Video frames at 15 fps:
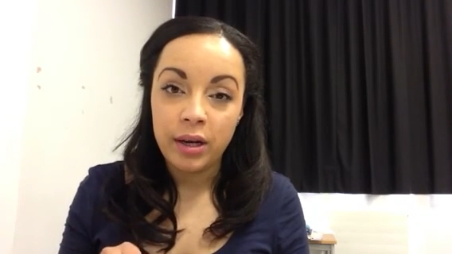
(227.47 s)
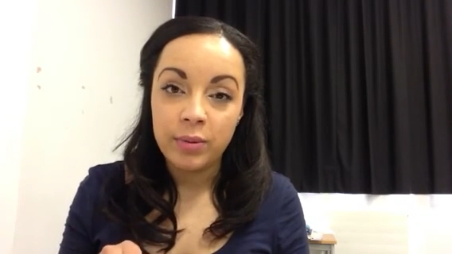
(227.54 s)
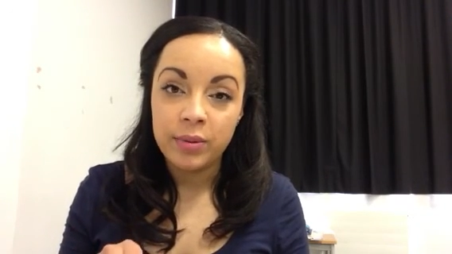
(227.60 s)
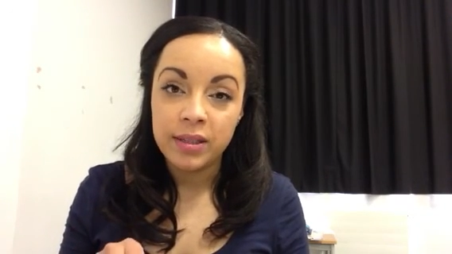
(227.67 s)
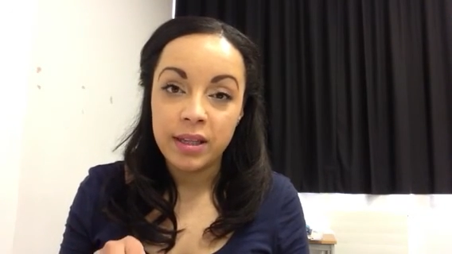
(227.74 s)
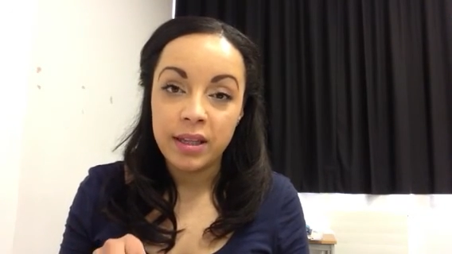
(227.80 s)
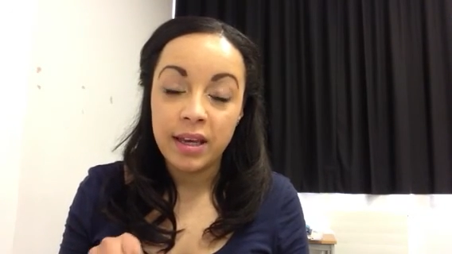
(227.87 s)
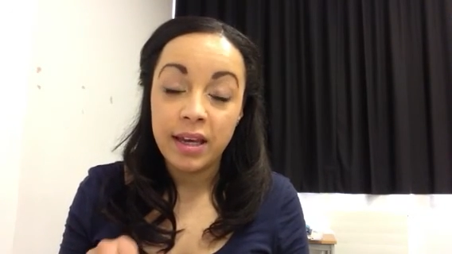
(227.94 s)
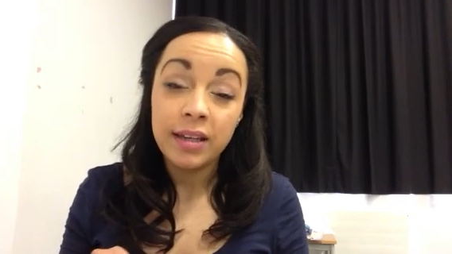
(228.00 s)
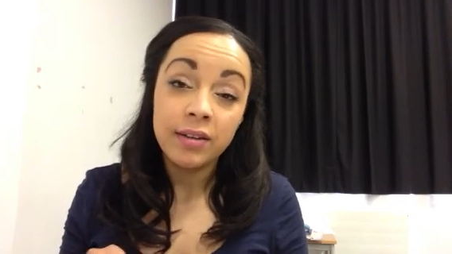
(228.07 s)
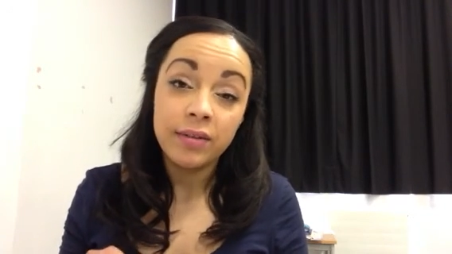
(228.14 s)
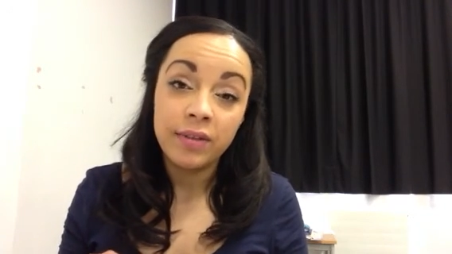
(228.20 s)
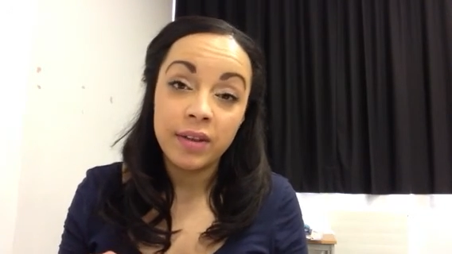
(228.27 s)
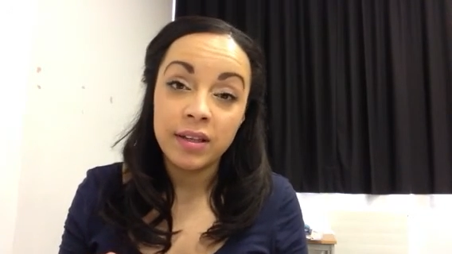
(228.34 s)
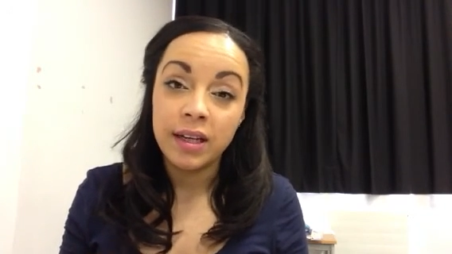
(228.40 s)
it was at the end
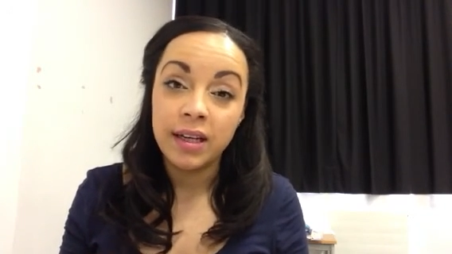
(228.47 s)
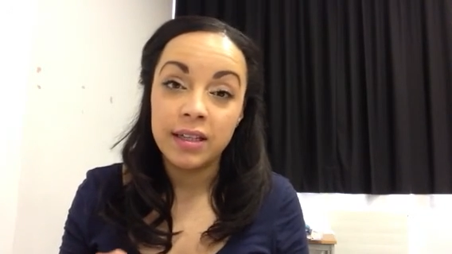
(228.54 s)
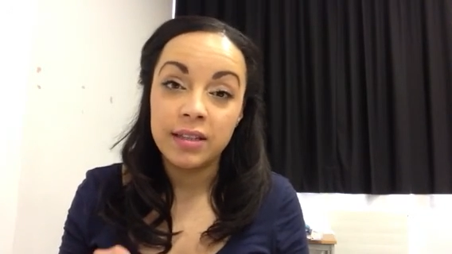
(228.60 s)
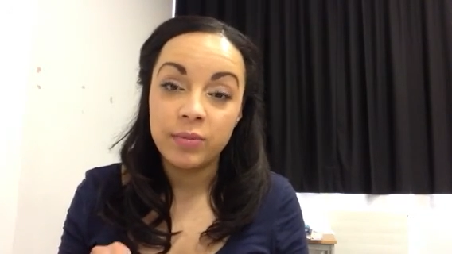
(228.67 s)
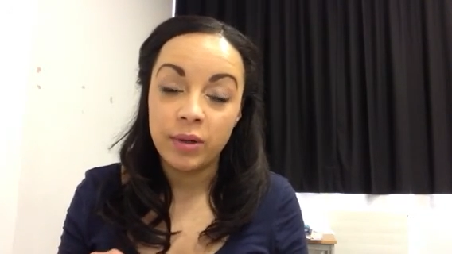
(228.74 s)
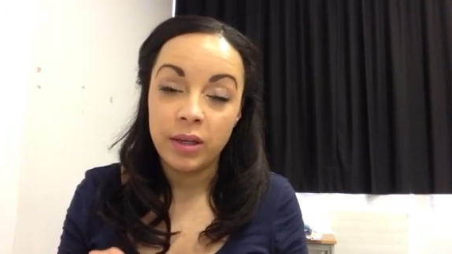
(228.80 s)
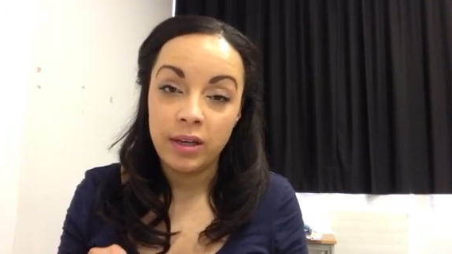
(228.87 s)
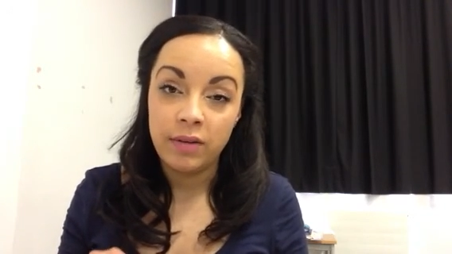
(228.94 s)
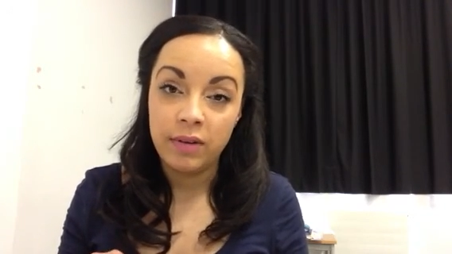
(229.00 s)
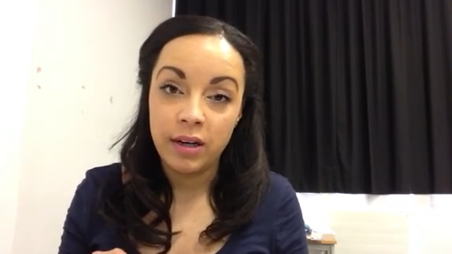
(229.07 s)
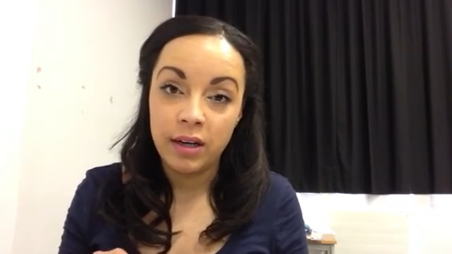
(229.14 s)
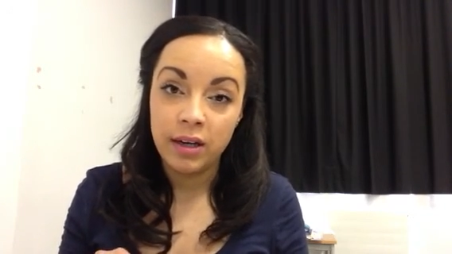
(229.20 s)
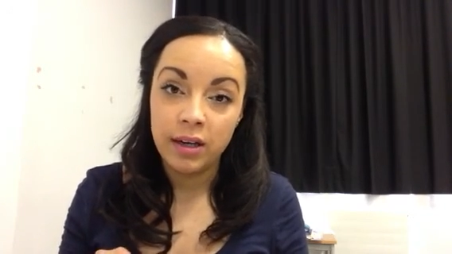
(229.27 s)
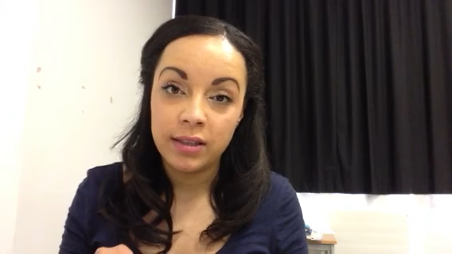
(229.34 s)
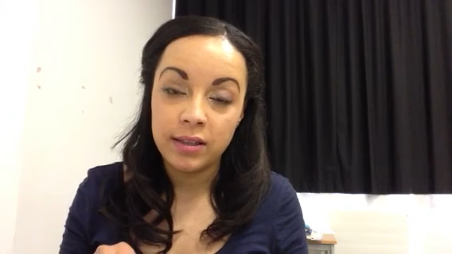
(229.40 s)
of the days when he
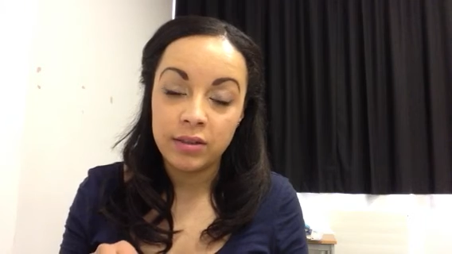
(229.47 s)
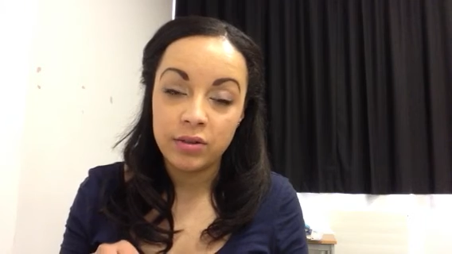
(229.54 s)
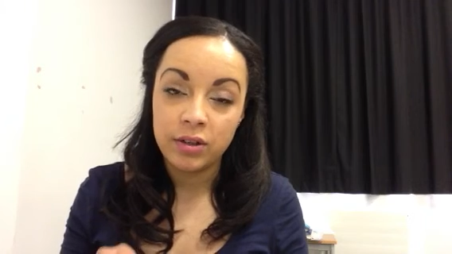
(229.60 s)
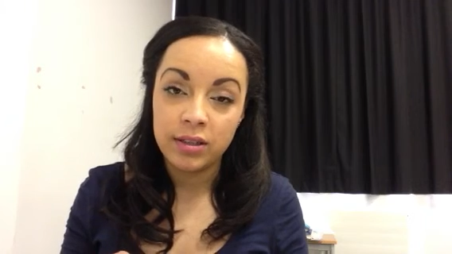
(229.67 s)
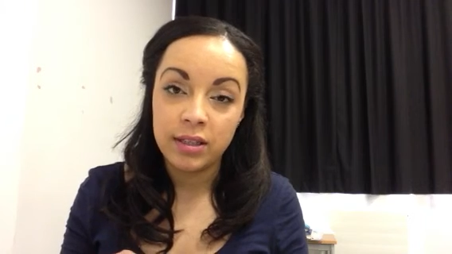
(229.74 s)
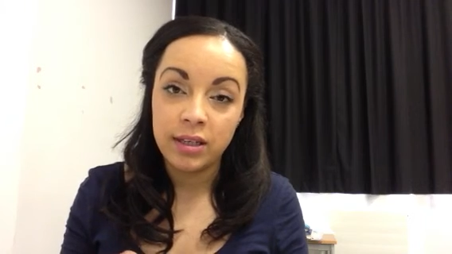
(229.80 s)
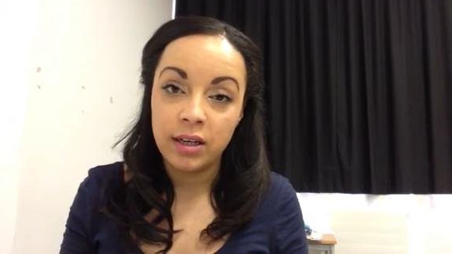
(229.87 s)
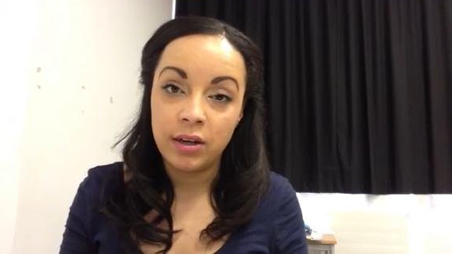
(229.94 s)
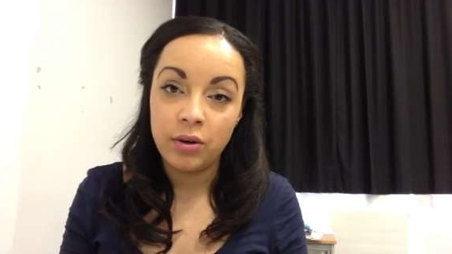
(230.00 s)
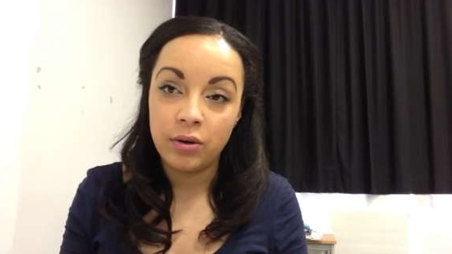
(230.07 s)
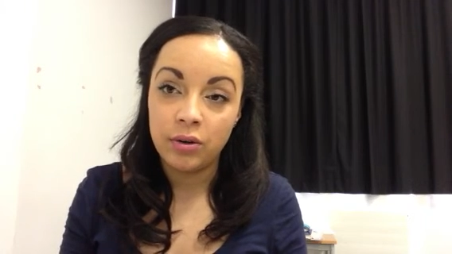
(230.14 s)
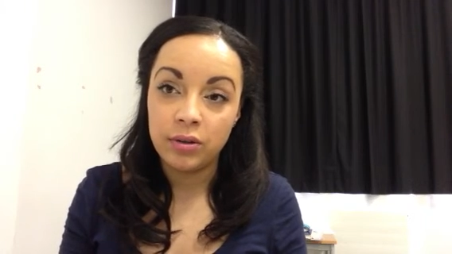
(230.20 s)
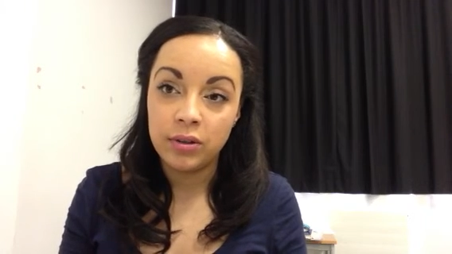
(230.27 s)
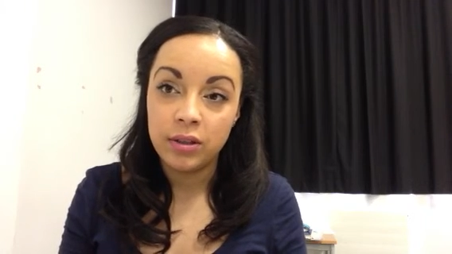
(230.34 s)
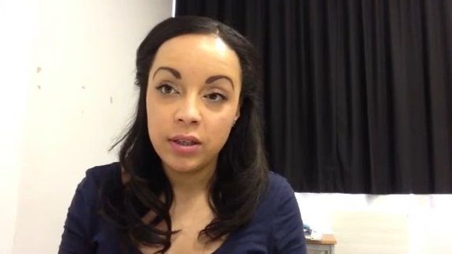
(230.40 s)
realised and trusted in
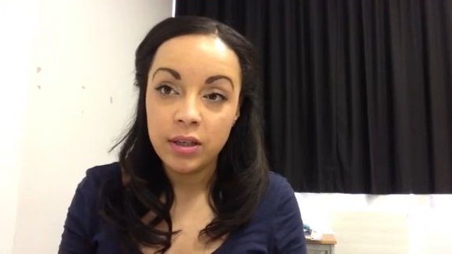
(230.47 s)
God.